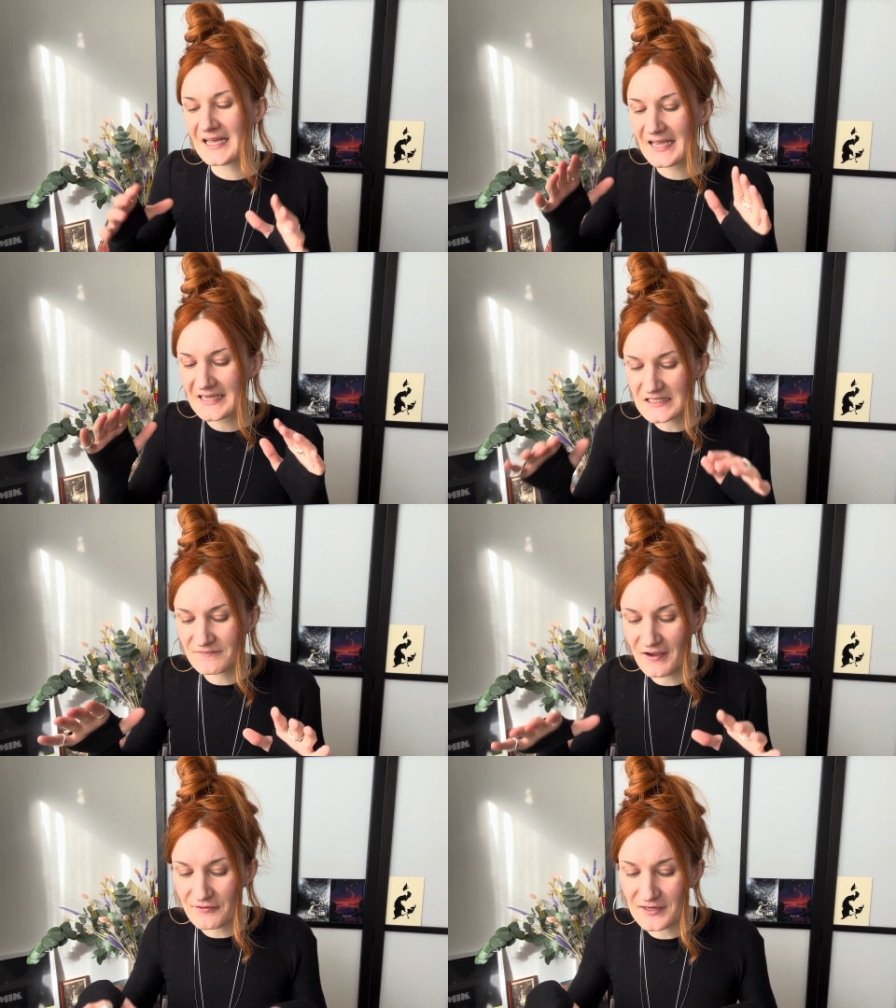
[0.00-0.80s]
it's
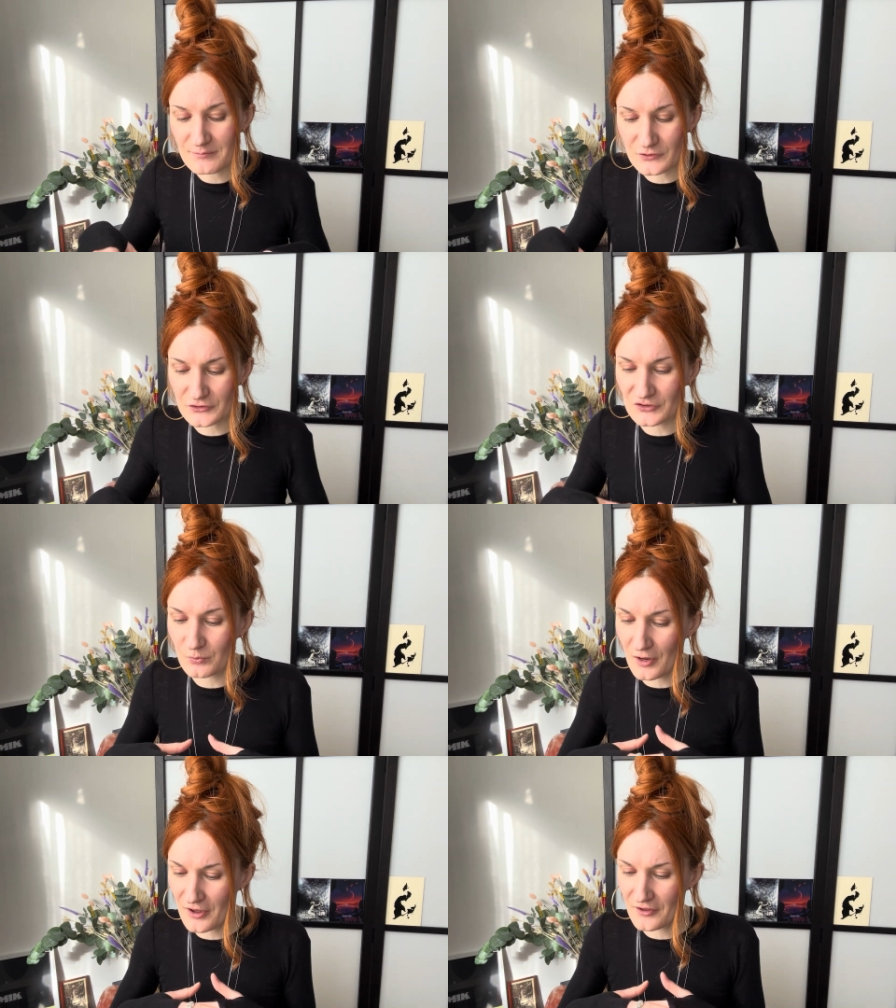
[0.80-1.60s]
very much
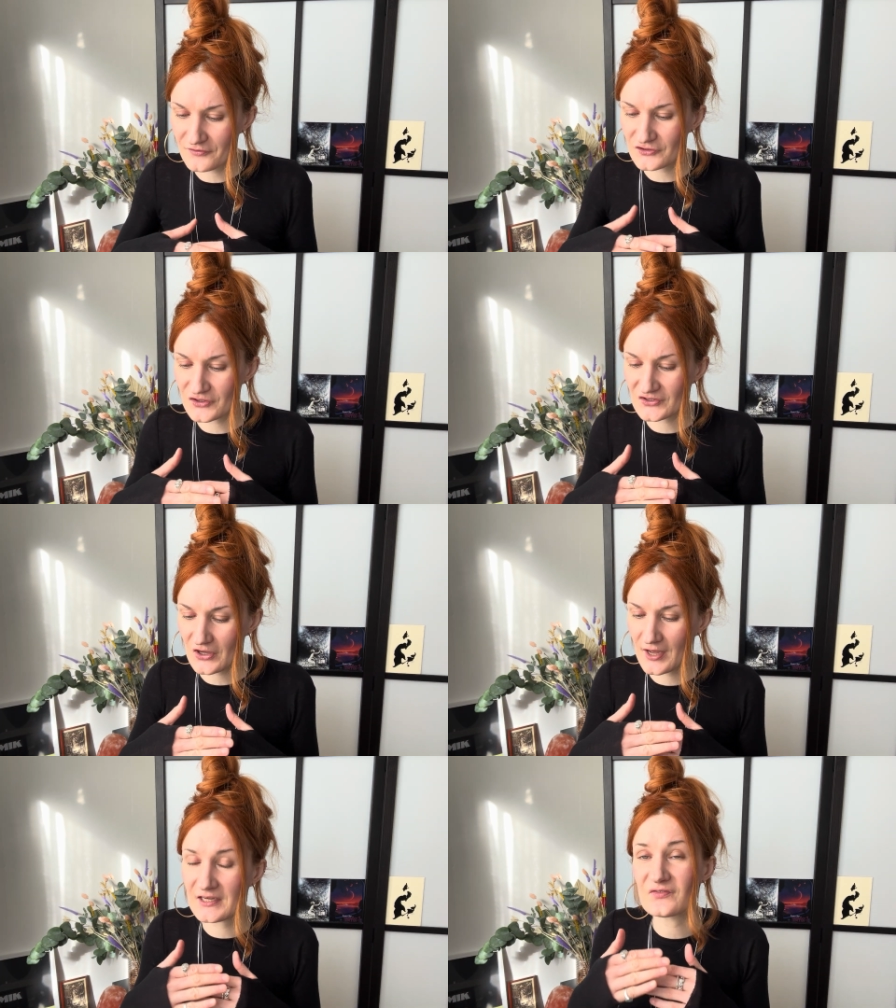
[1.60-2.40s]
worth just
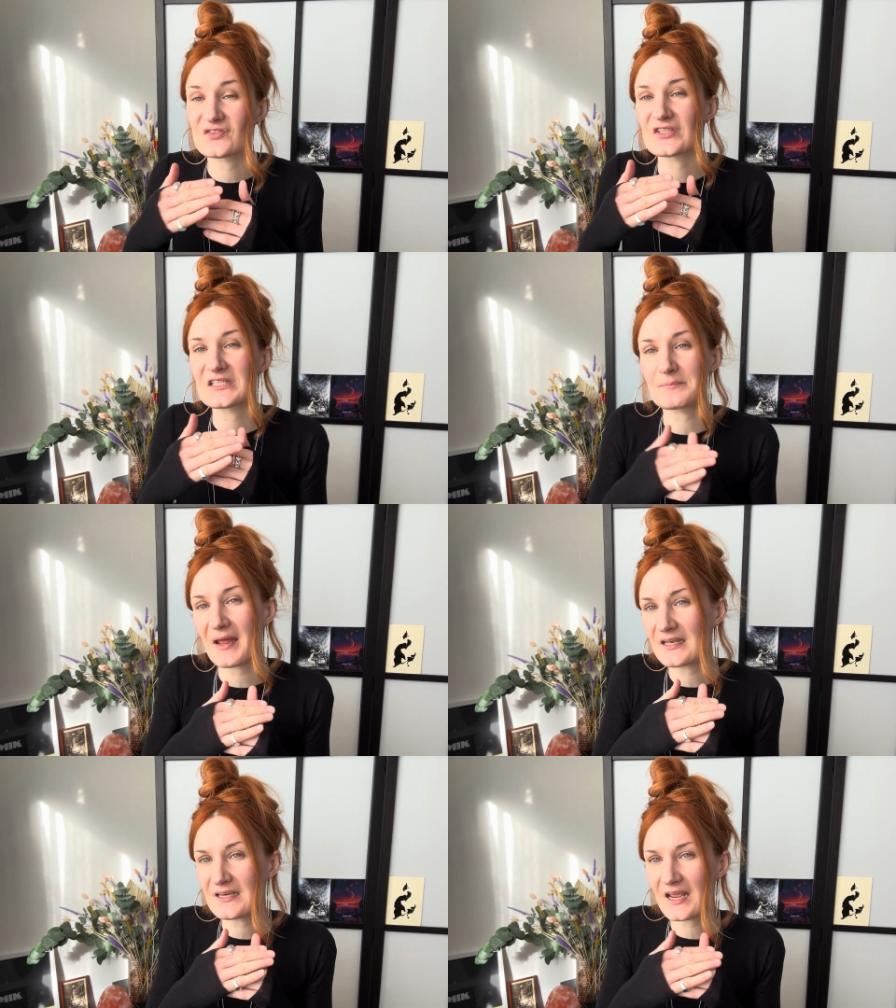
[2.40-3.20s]
kind of
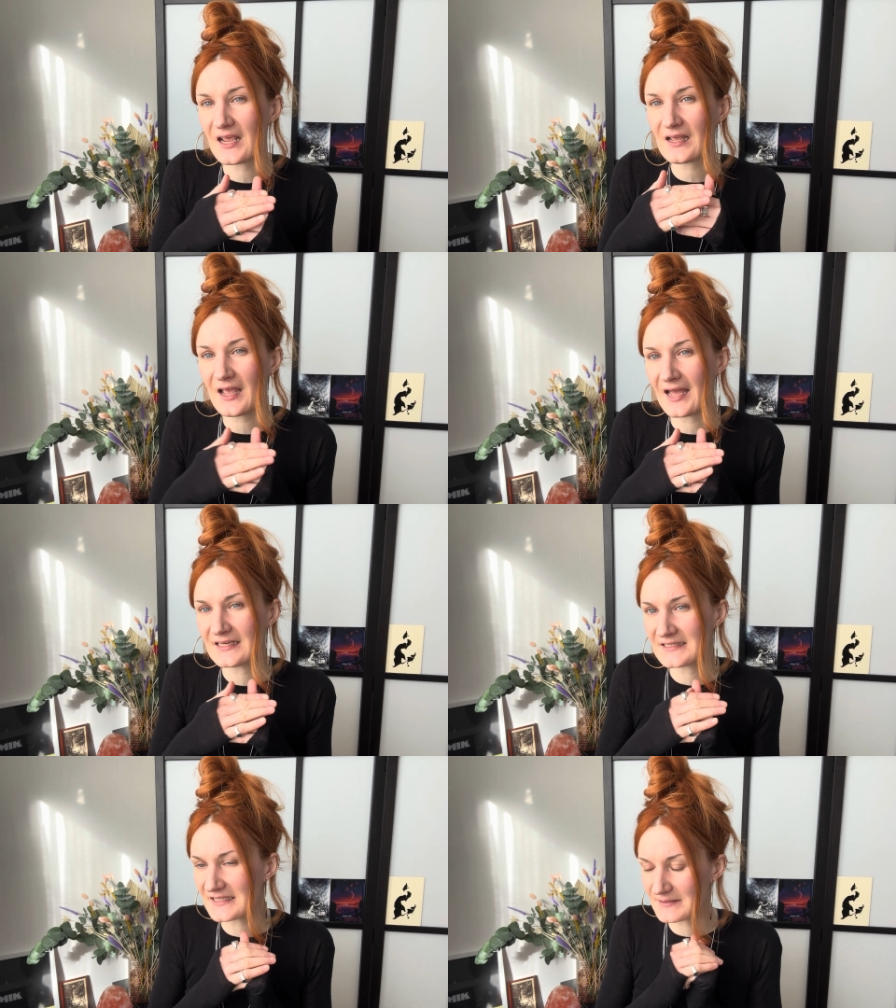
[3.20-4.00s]
suspending any
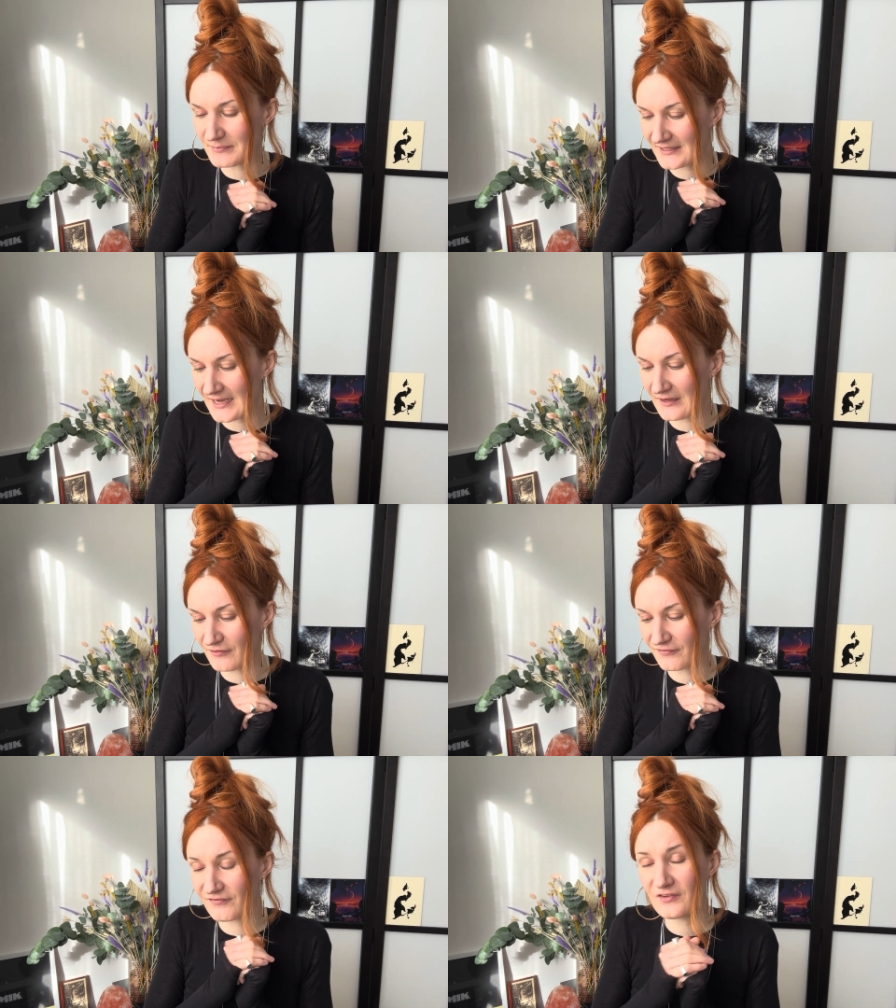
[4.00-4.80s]

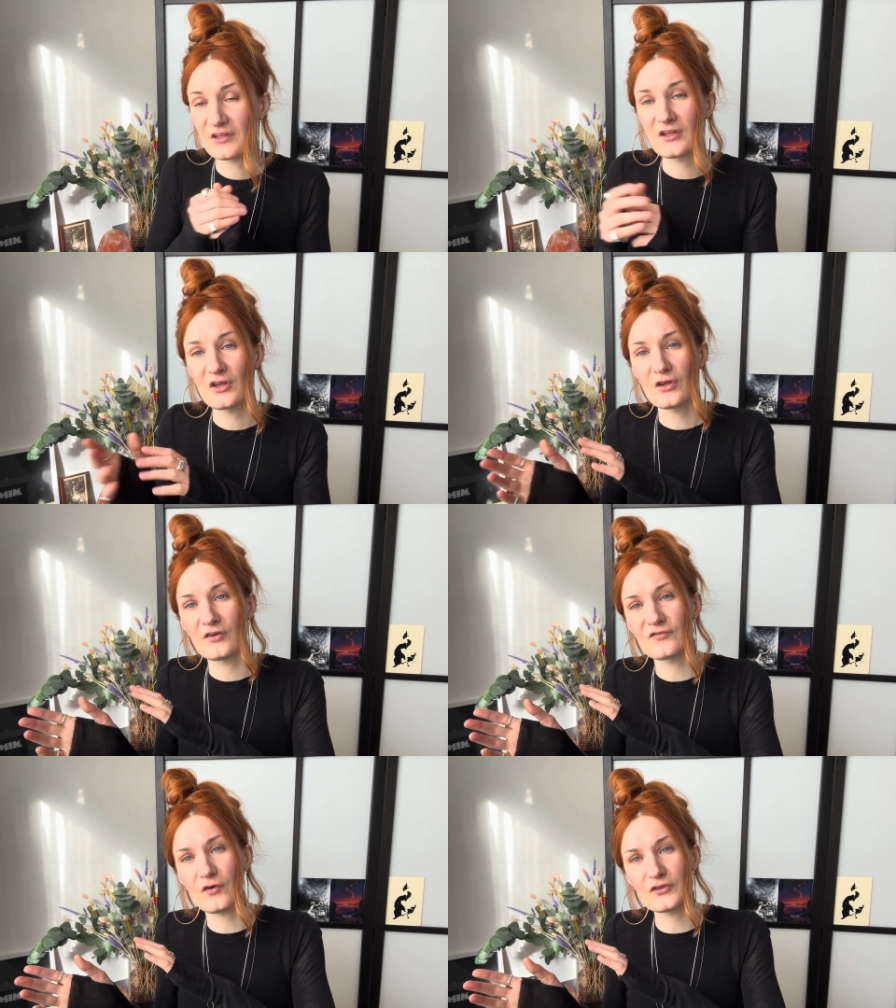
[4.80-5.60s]
disbelief
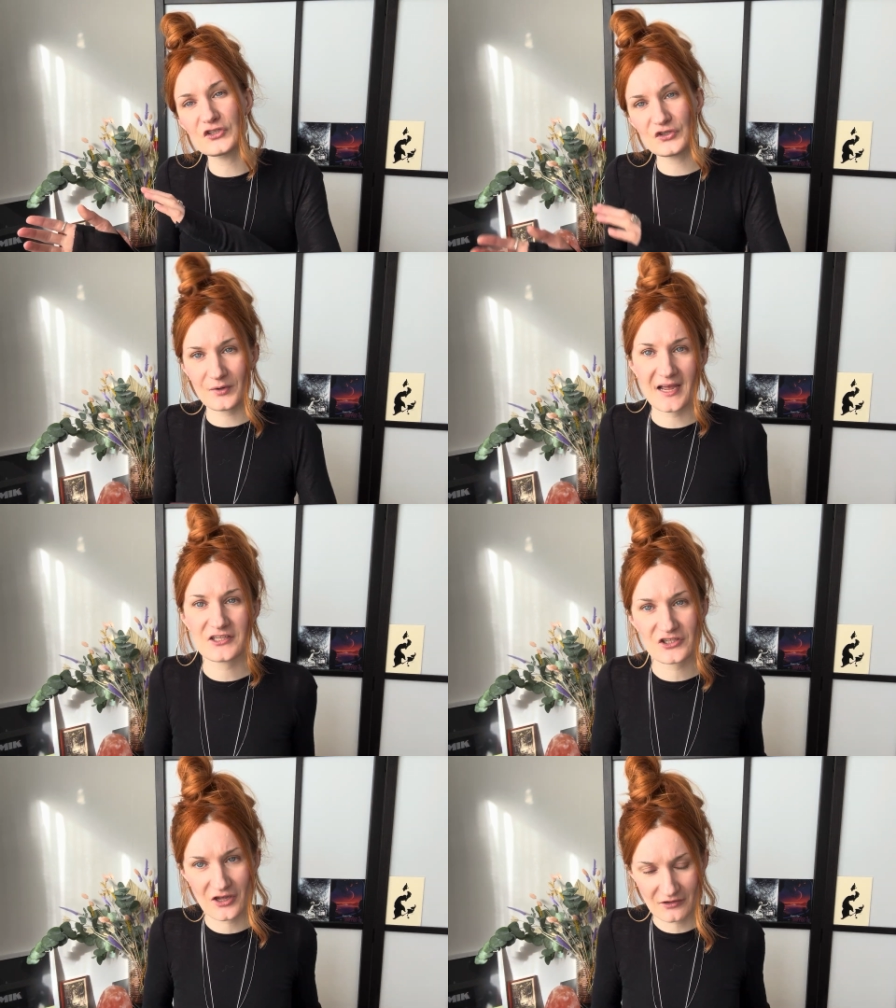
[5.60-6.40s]
for the
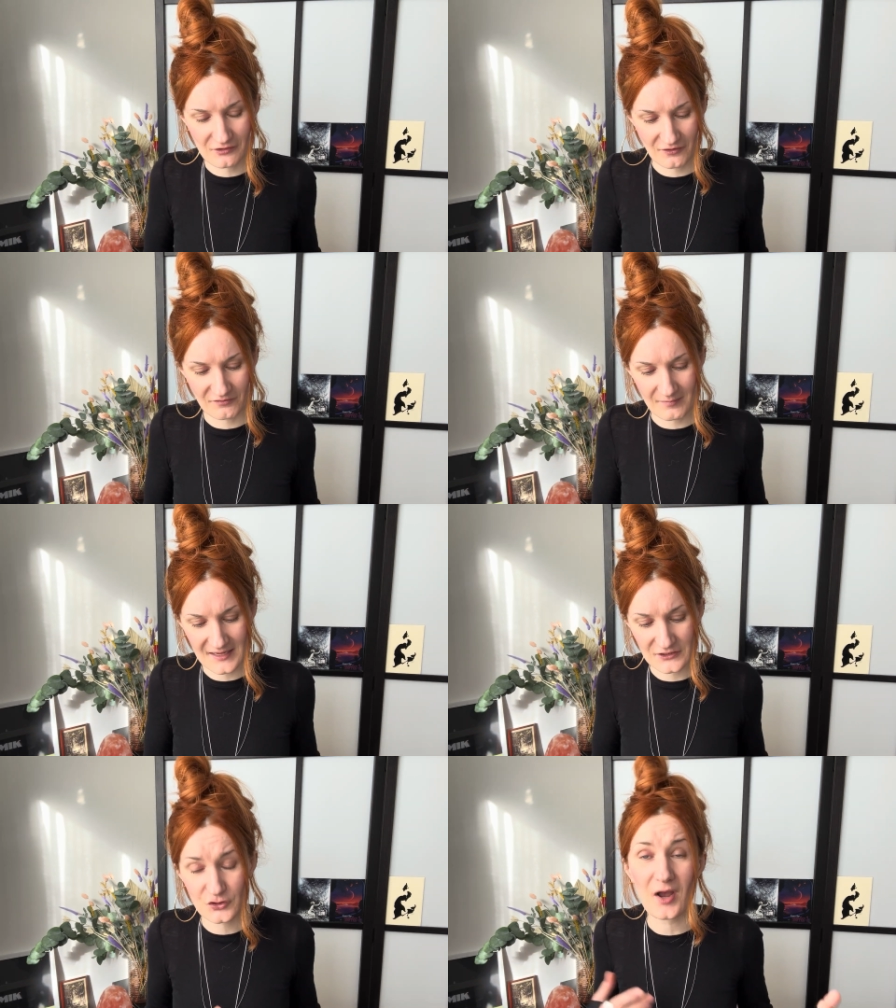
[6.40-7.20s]
duration of me
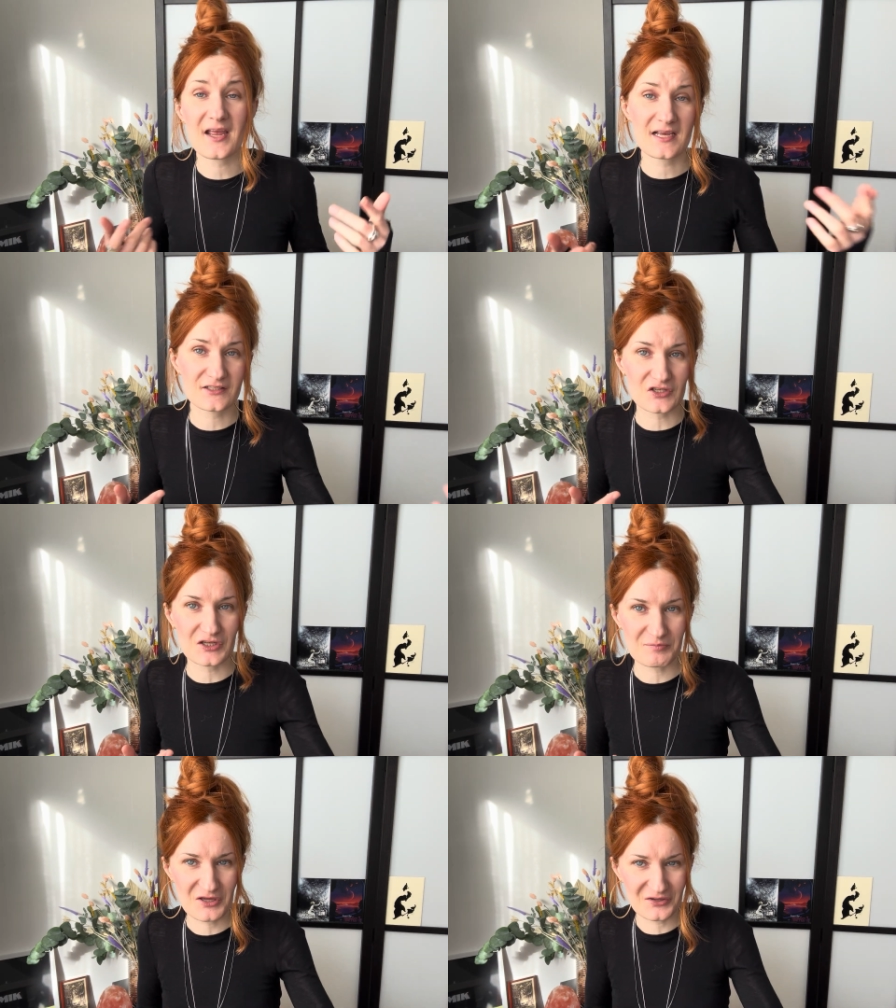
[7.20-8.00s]
trying to
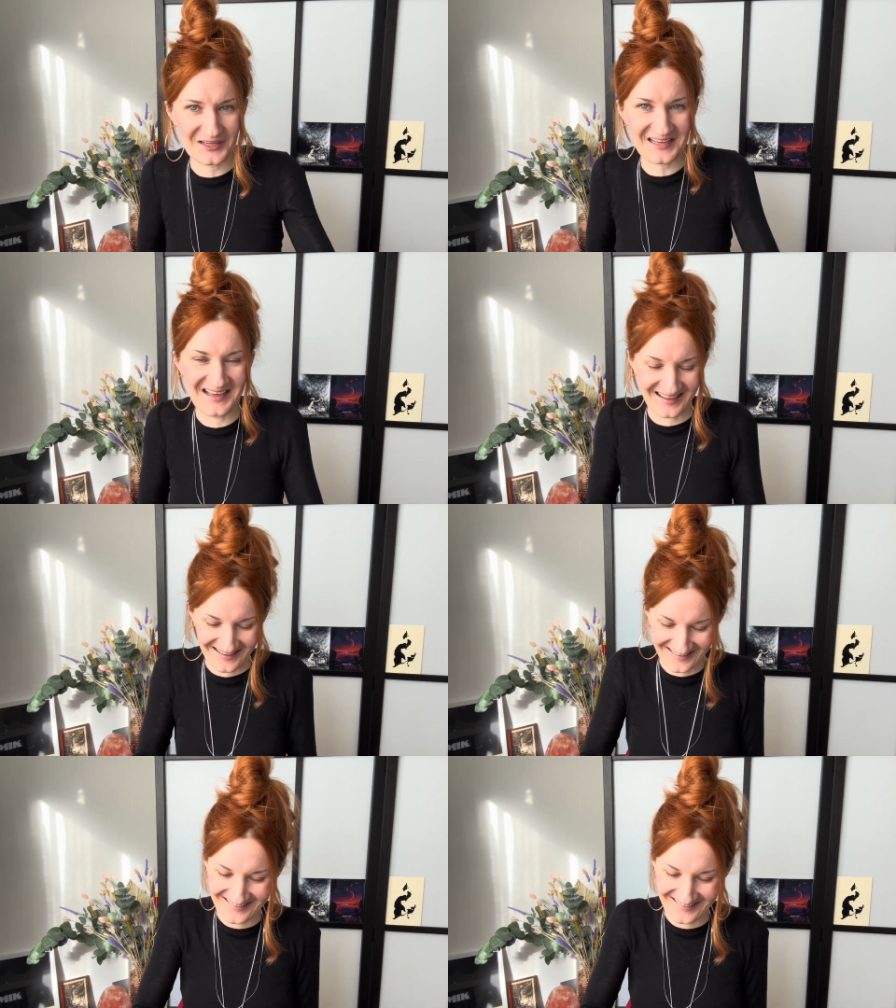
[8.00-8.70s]
communicate